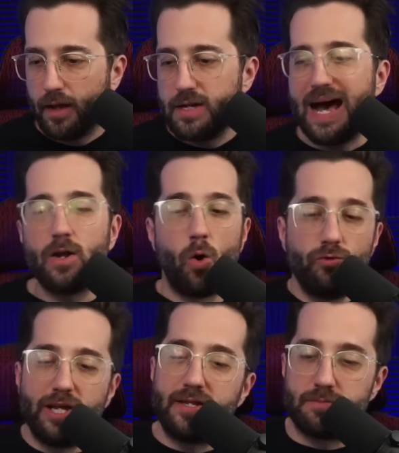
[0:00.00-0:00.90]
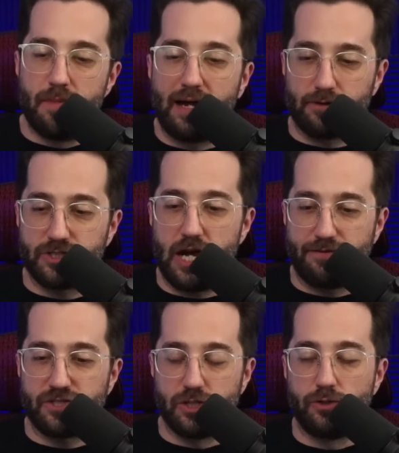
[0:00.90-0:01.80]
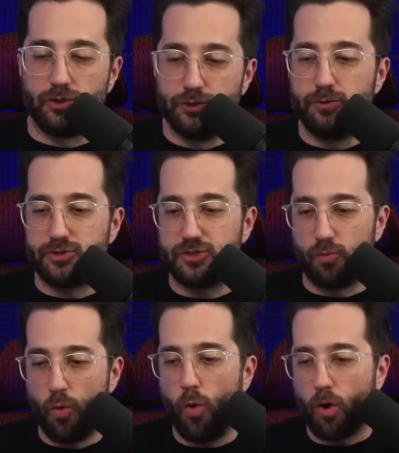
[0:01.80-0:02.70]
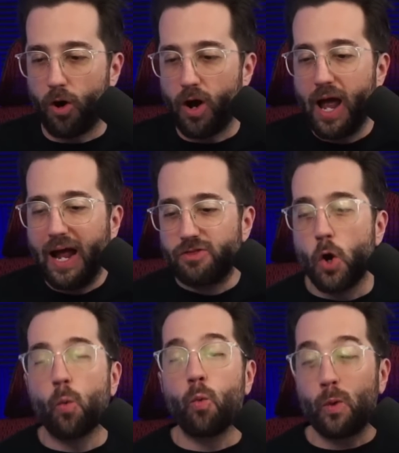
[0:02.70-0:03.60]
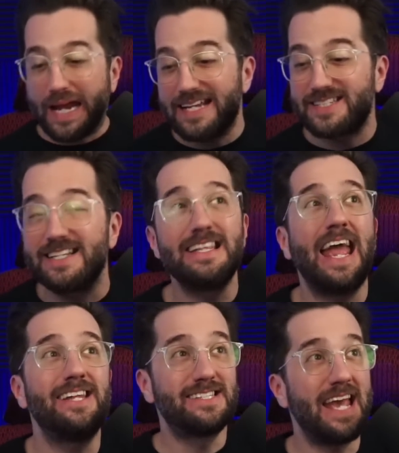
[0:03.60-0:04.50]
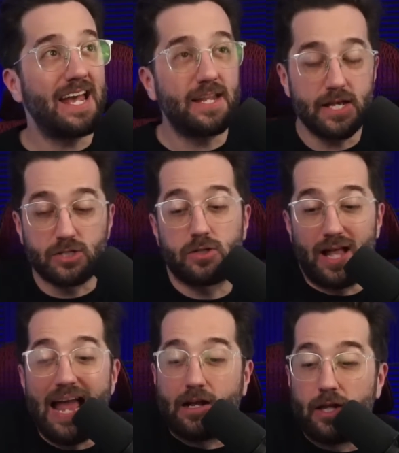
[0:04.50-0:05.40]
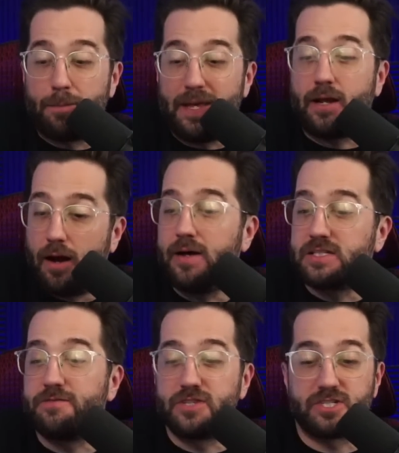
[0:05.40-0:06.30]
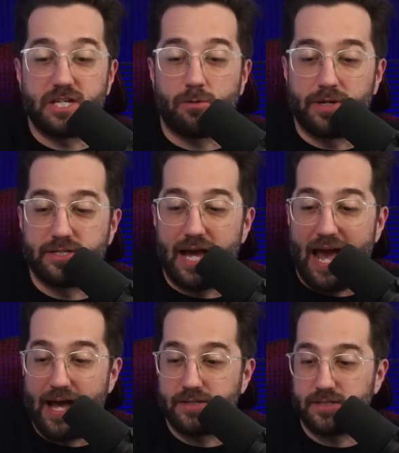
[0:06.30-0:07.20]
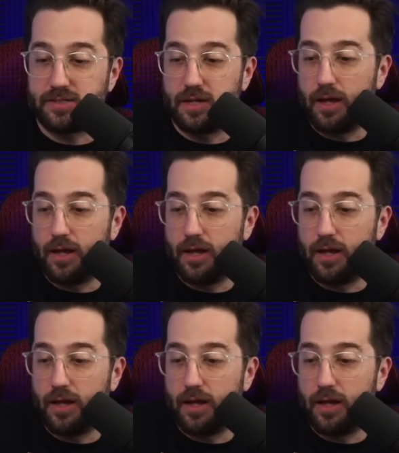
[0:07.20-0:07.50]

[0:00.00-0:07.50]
Not only did Microsoft still lose the war, the reason they did is likely because of the Series S.